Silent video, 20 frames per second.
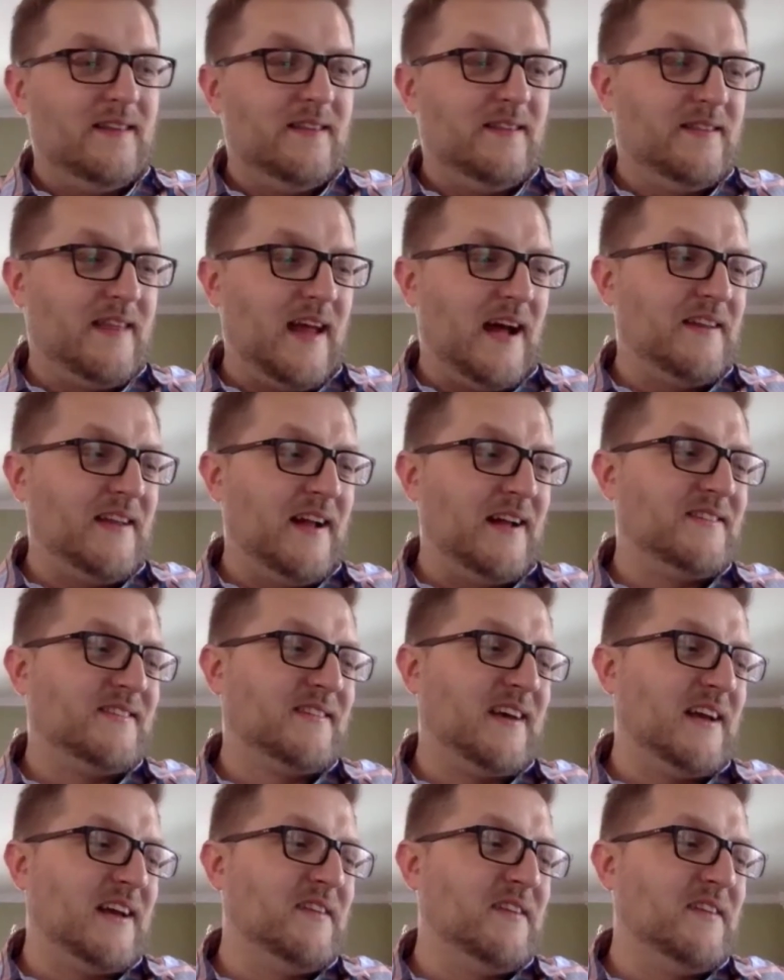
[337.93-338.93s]
That's
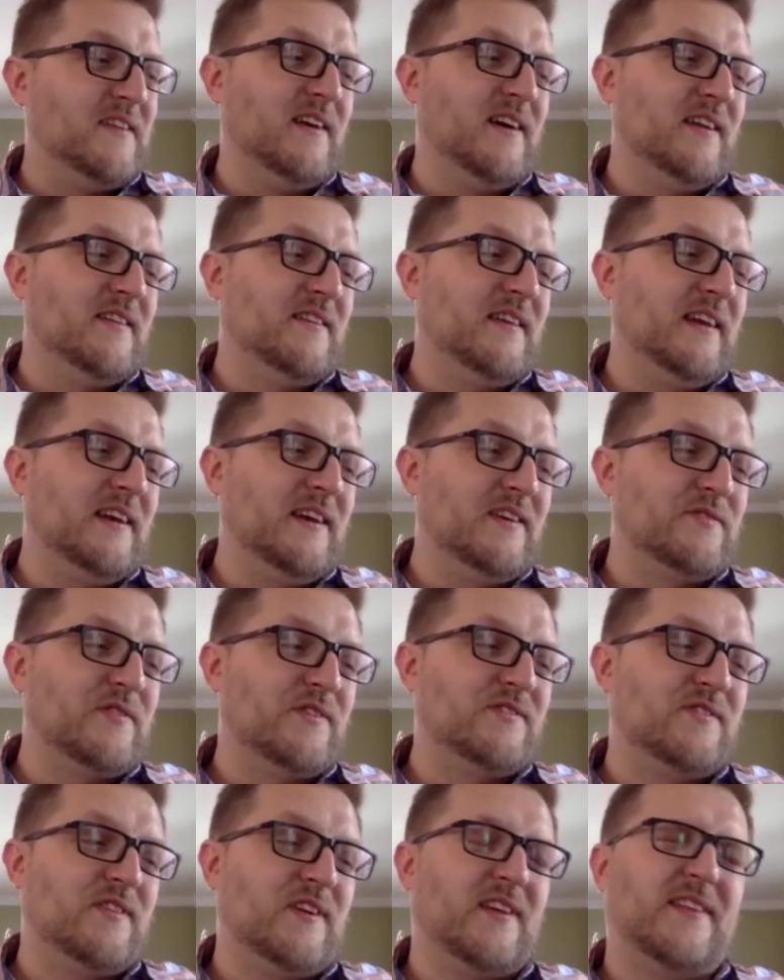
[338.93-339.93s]
kind of the
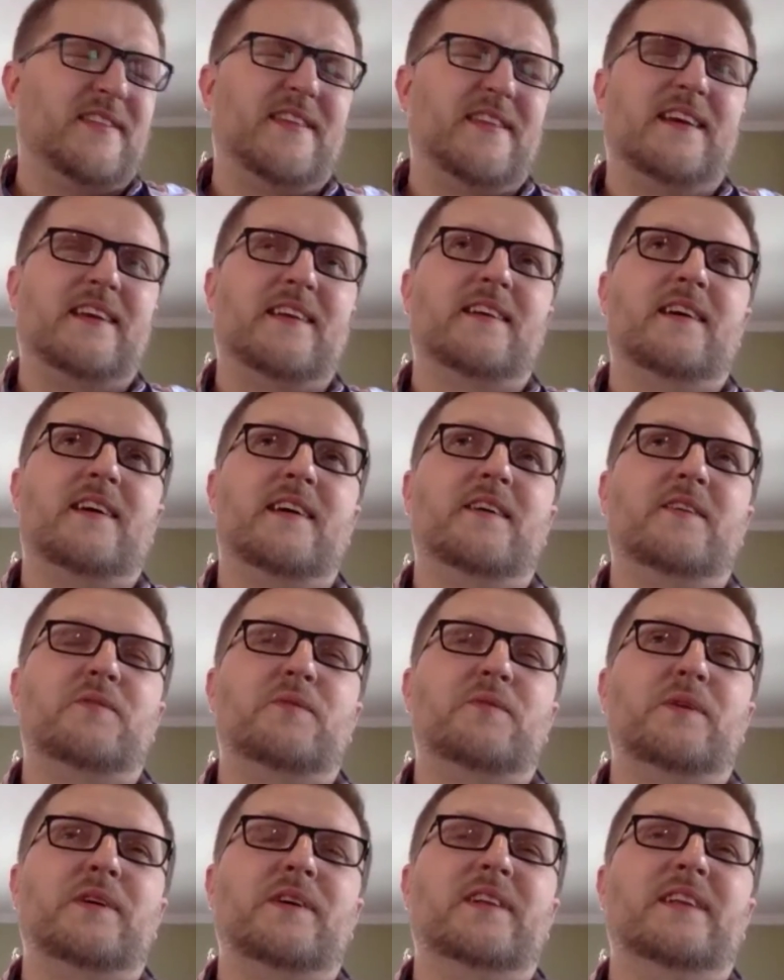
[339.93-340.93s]
interesting thing,
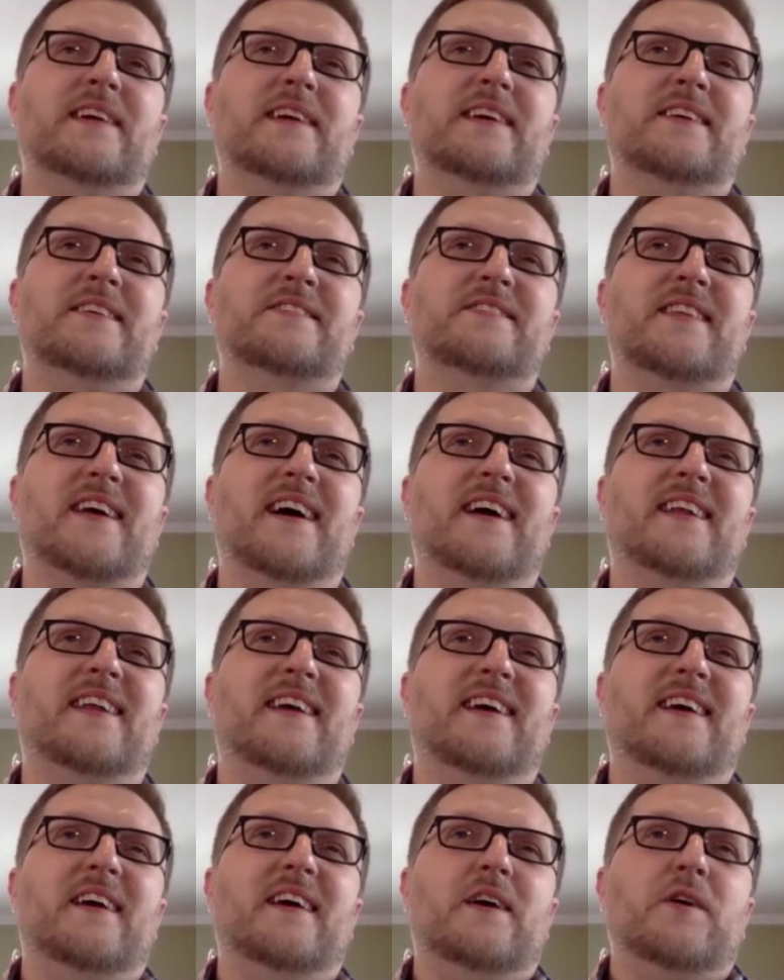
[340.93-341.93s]
really, is that
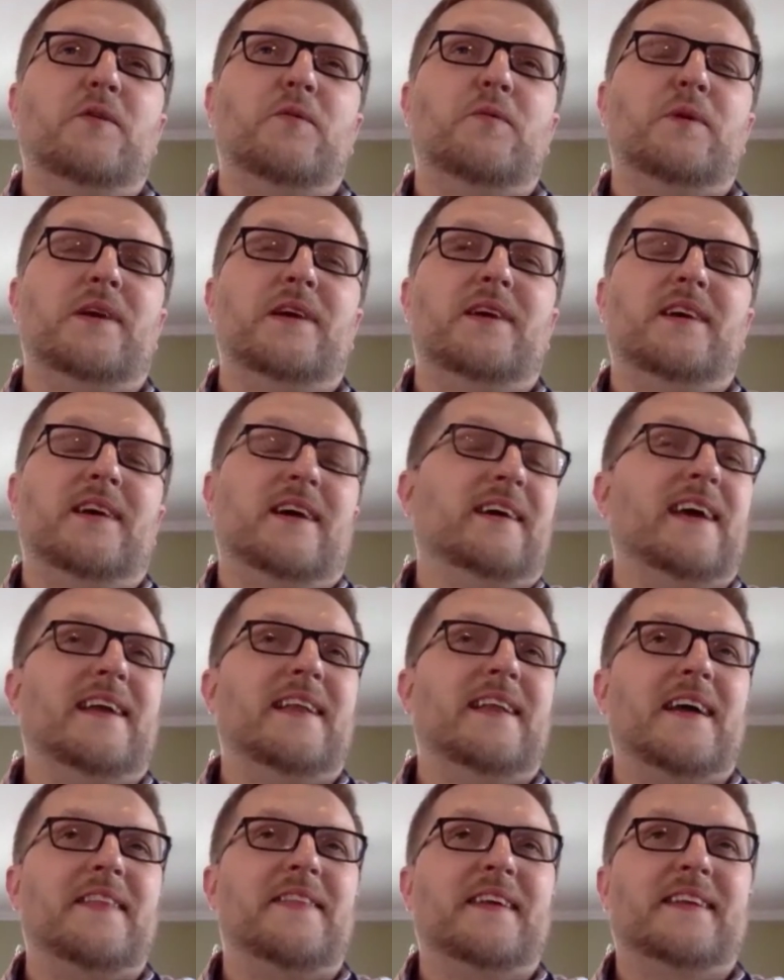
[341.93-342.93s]
we, again,
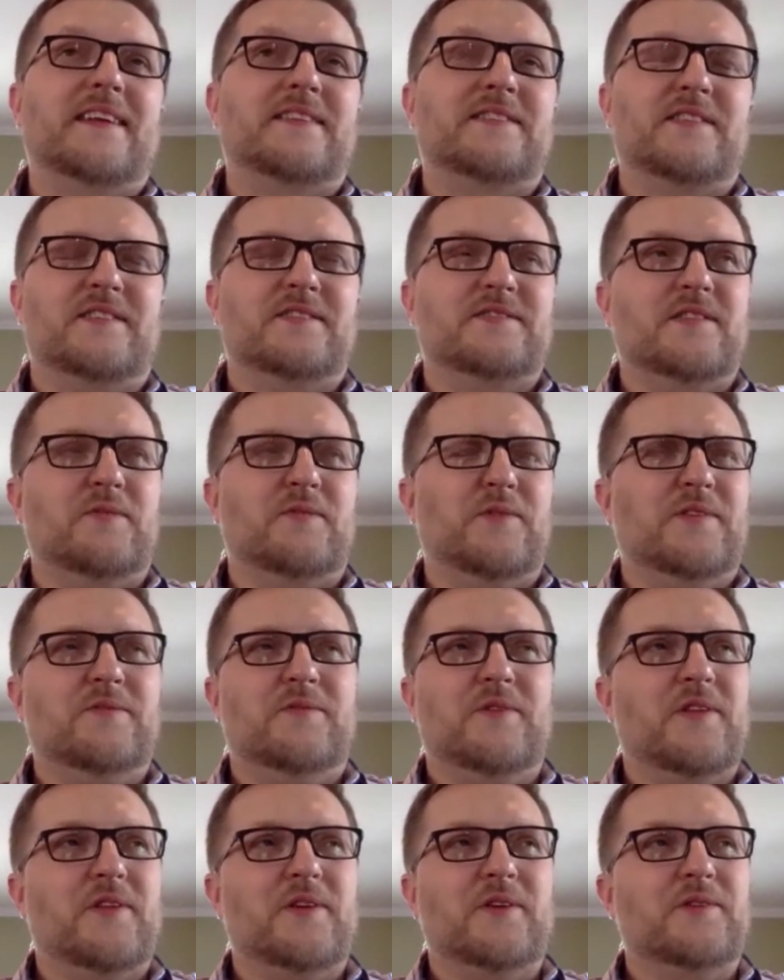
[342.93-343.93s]
I think that's just one
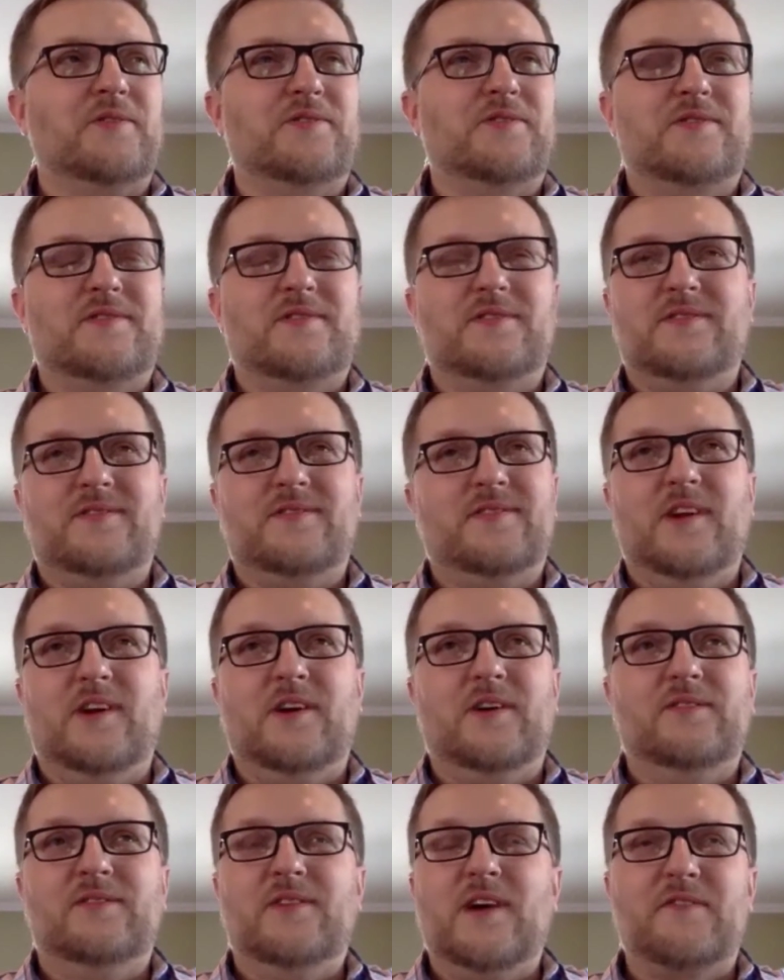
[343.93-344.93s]
of those, you
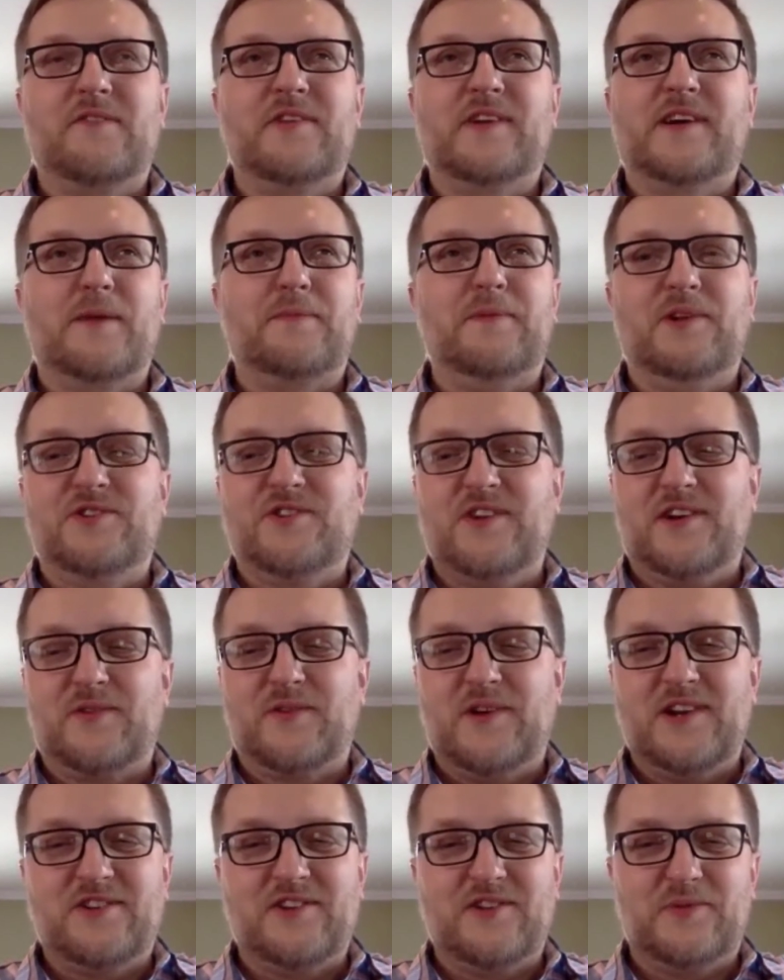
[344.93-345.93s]
know, every couple of
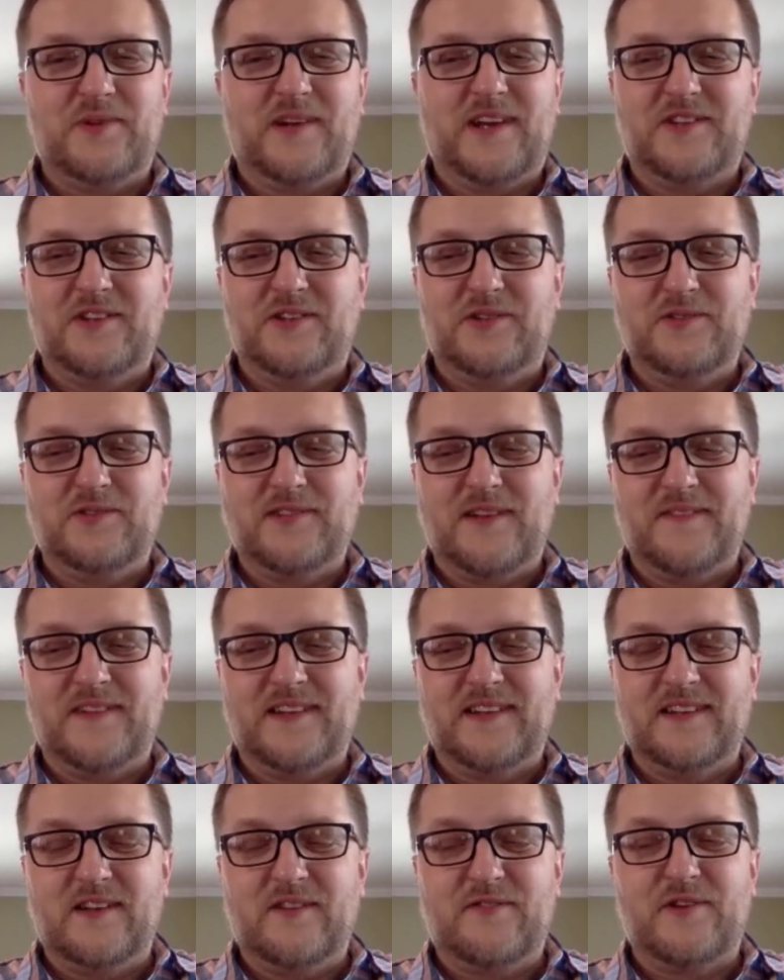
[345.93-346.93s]
generations we get to do
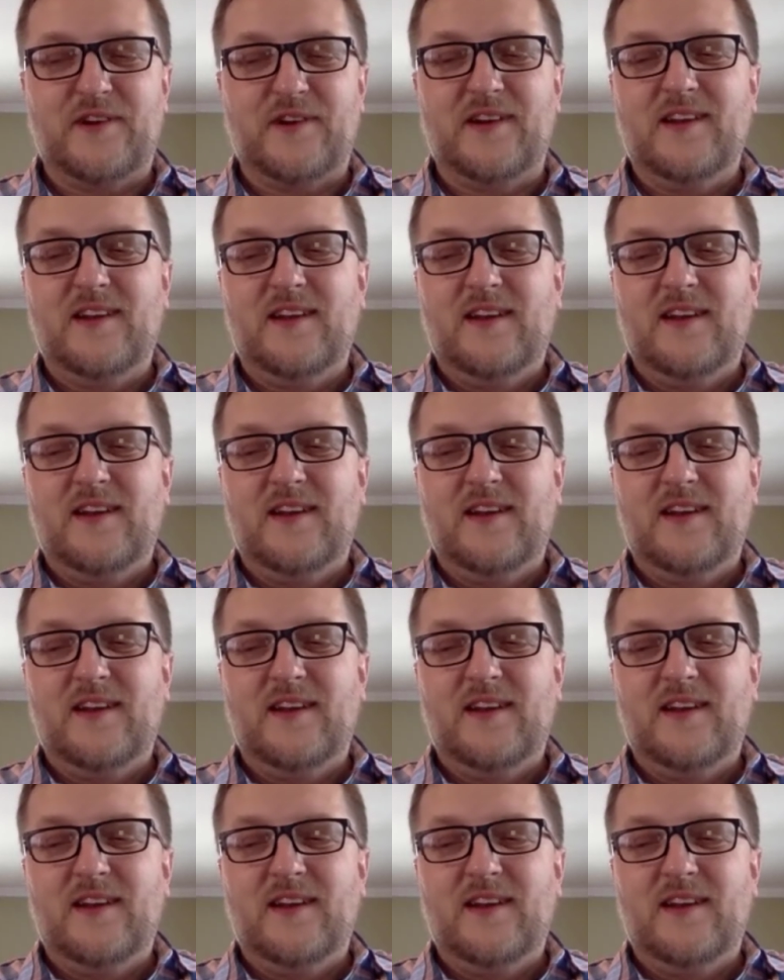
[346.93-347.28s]
something different.